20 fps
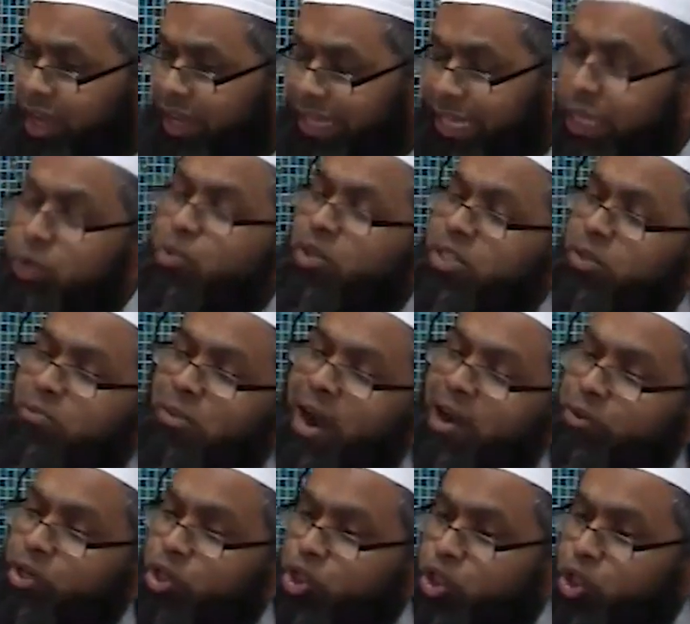he was
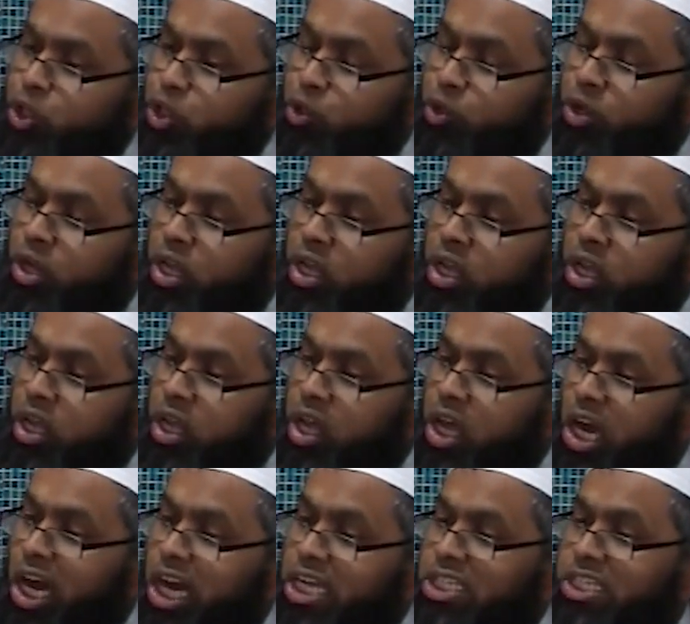married to
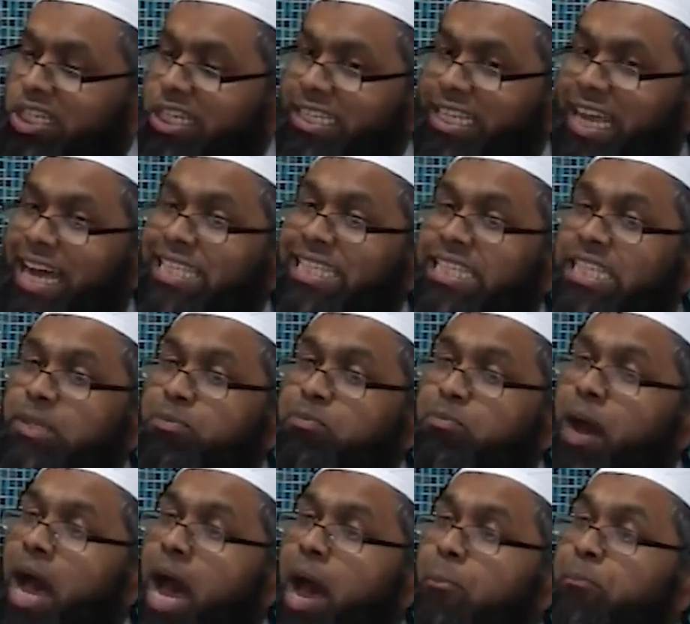Hazrat
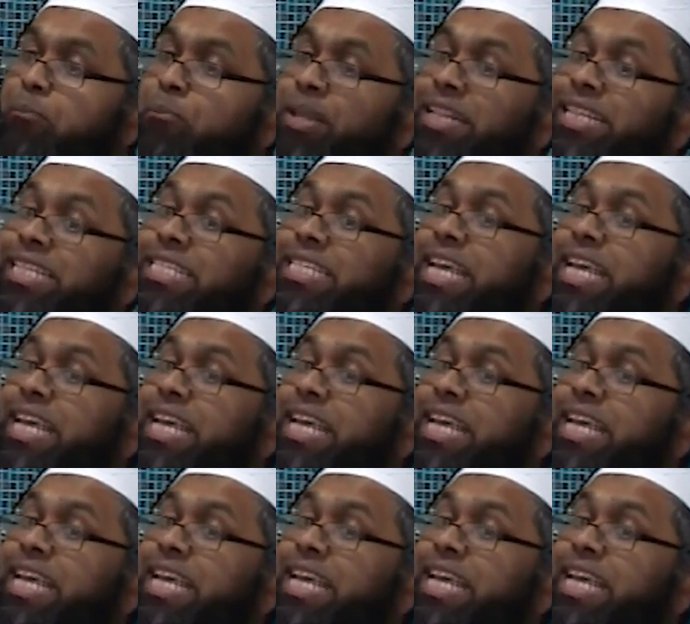Asma bint